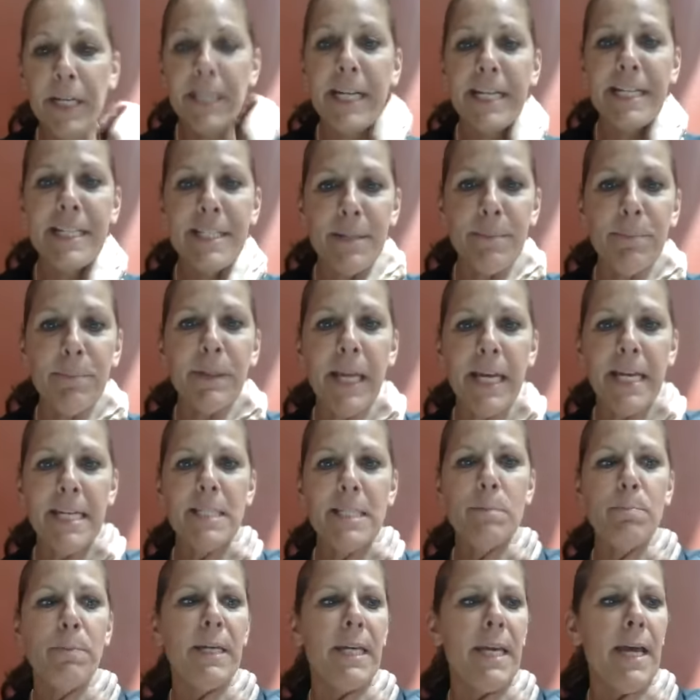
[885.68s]
it into place
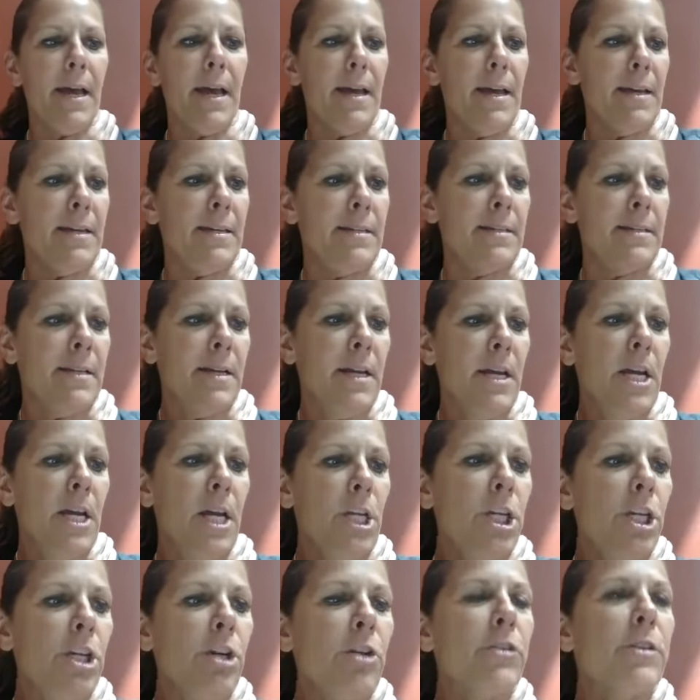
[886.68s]
because
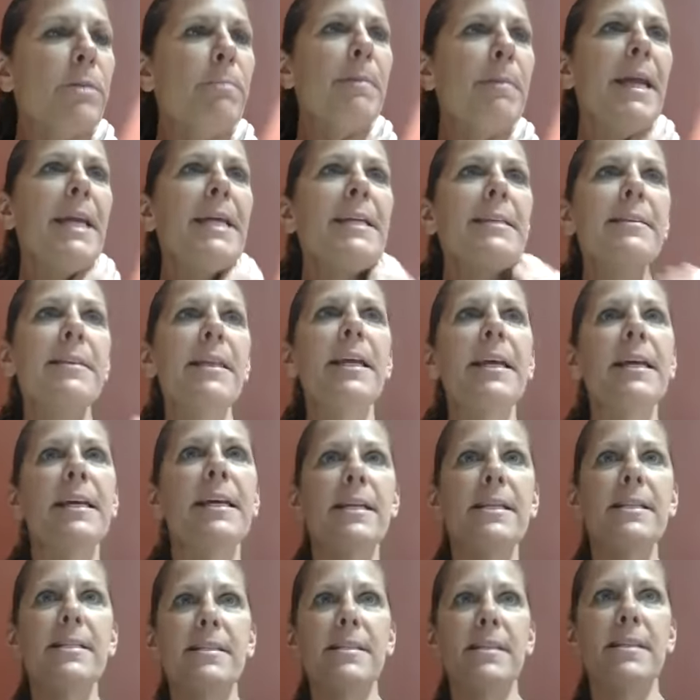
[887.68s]
you know the main thing
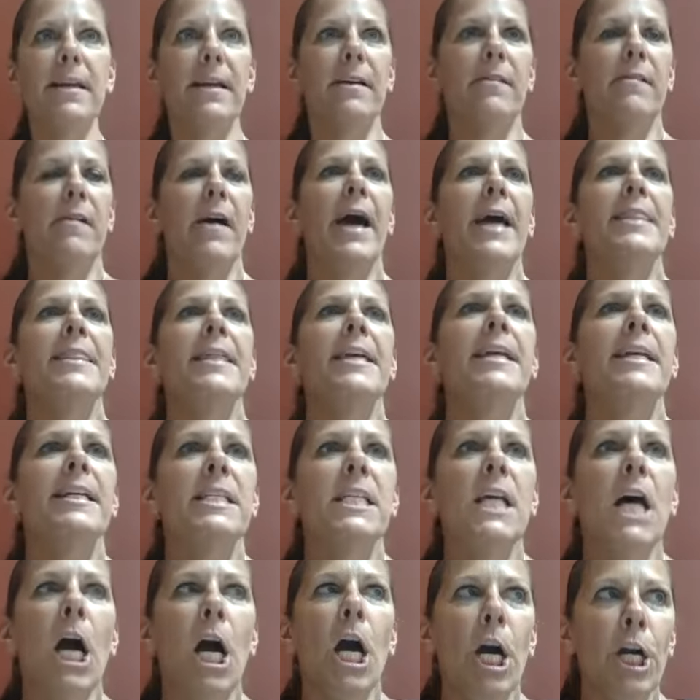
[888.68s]
is i think it's
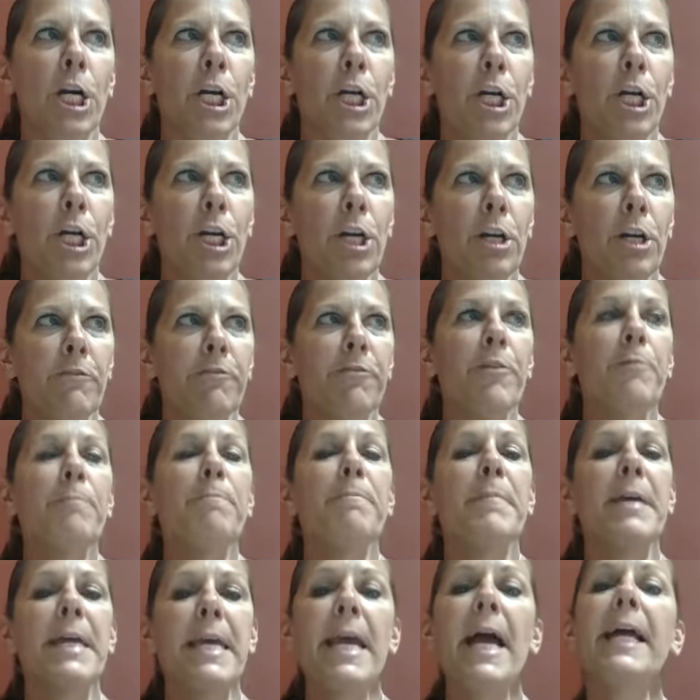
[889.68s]
harder for
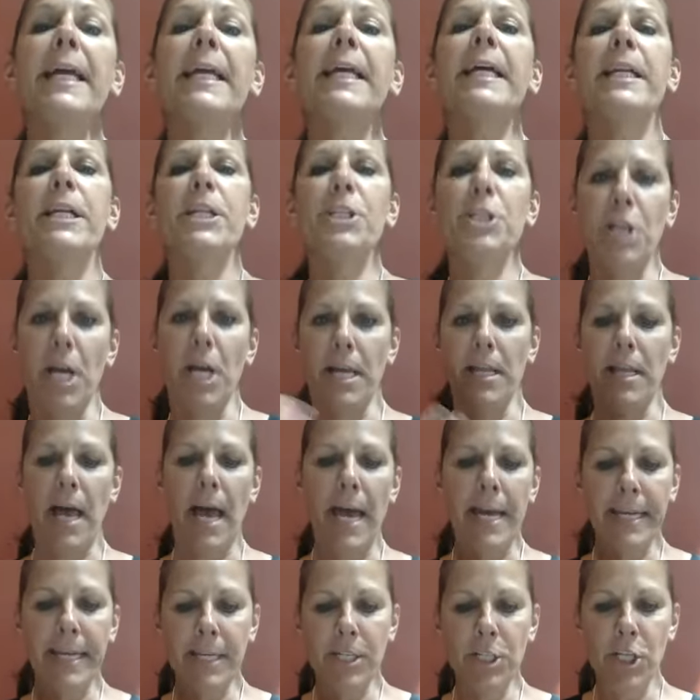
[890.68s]
me i can adjust
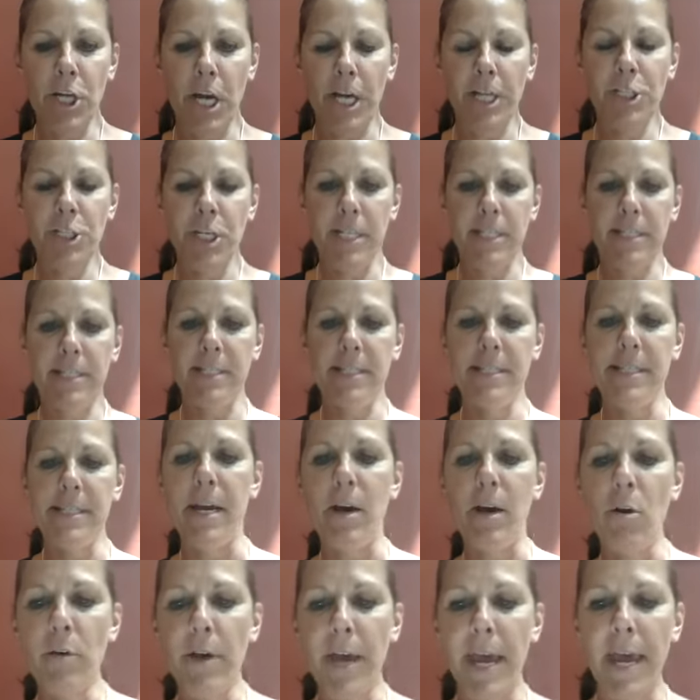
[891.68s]
i can adjust to
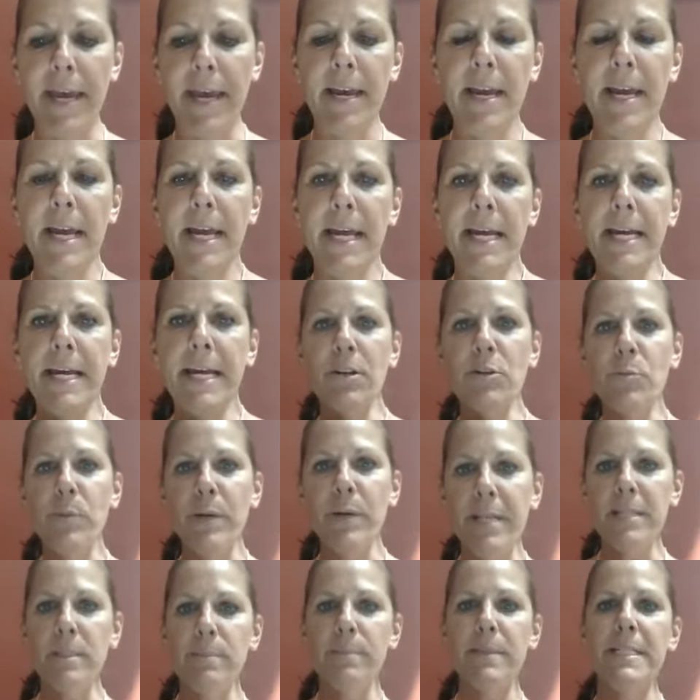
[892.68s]
say okay here's
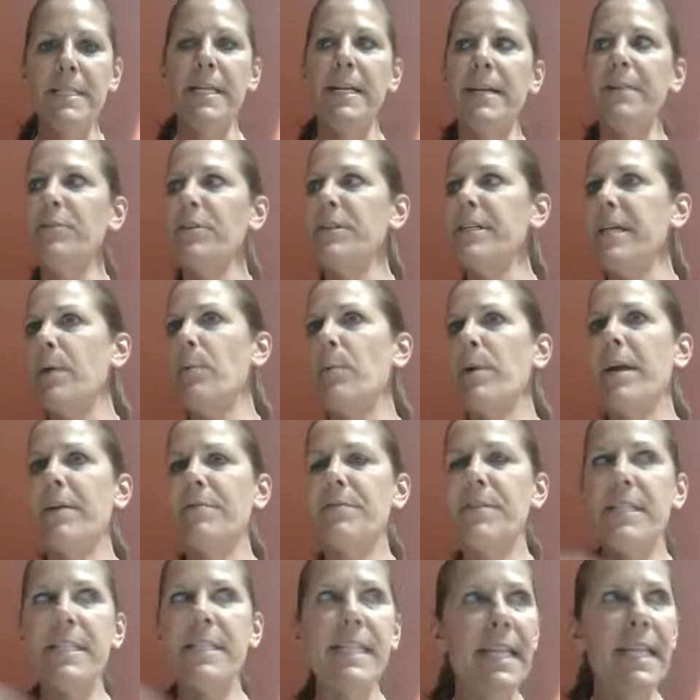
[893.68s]
what has to be done every day we
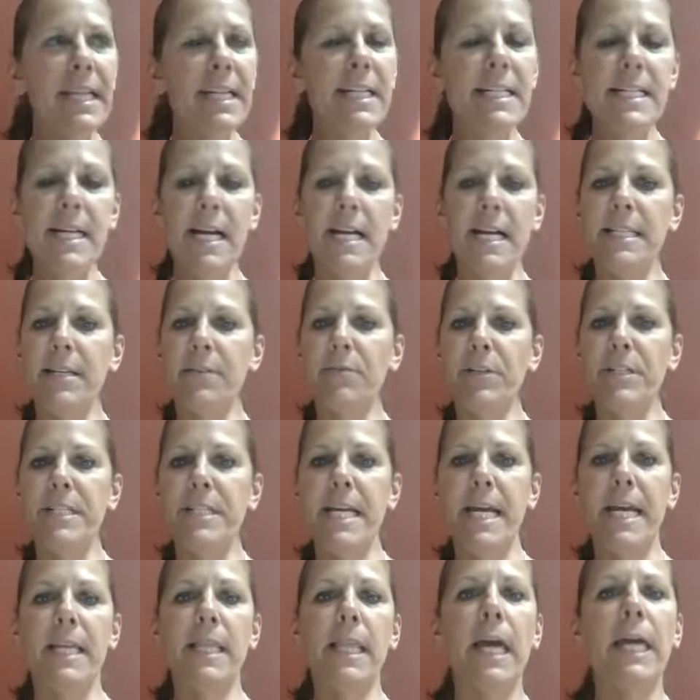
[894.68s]
have to sanitize every
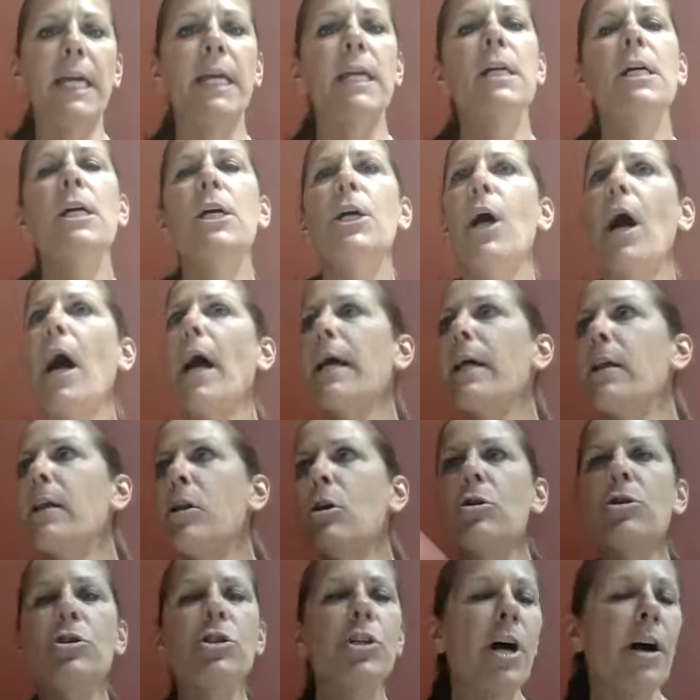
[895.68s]
day like i
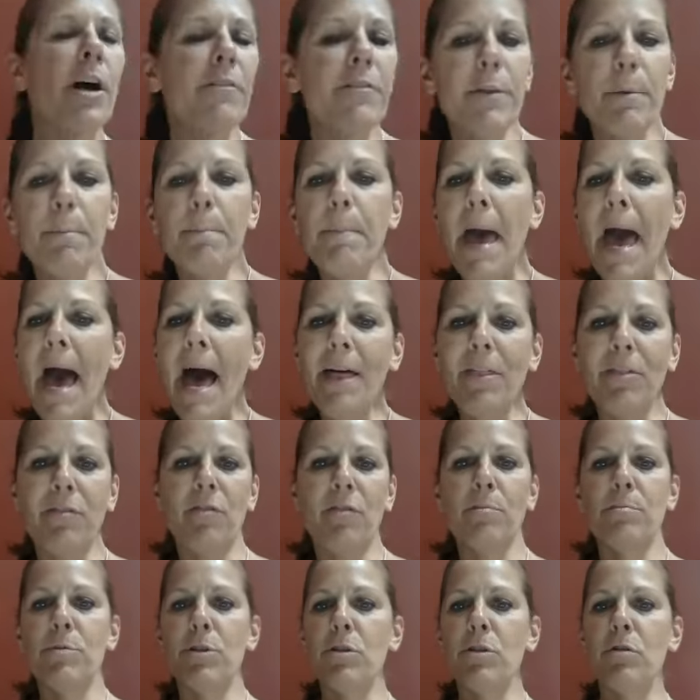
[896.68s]
closed off the
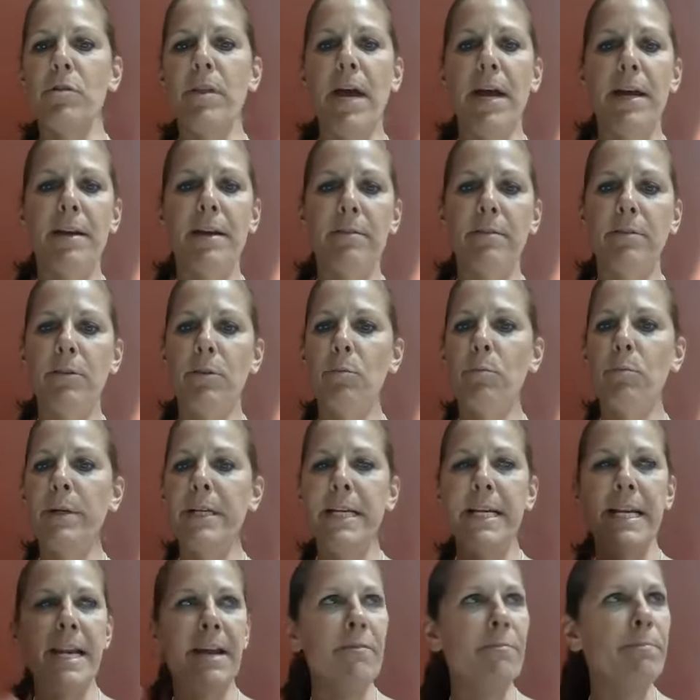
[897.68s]
bathroom so that we
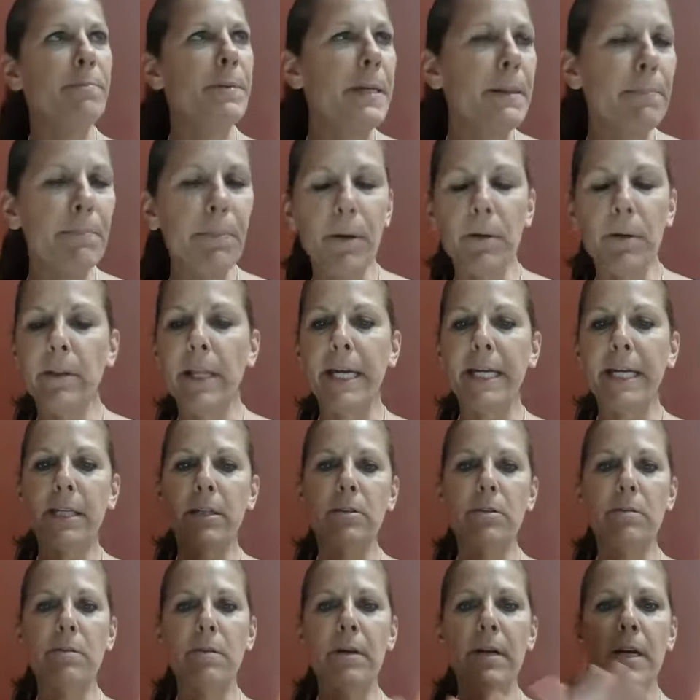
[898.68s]
didn't have people like
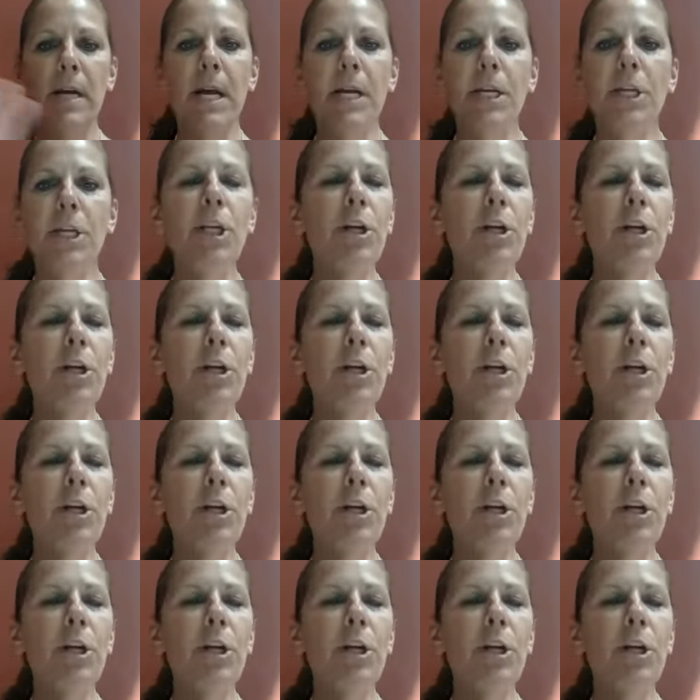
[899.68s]
Right.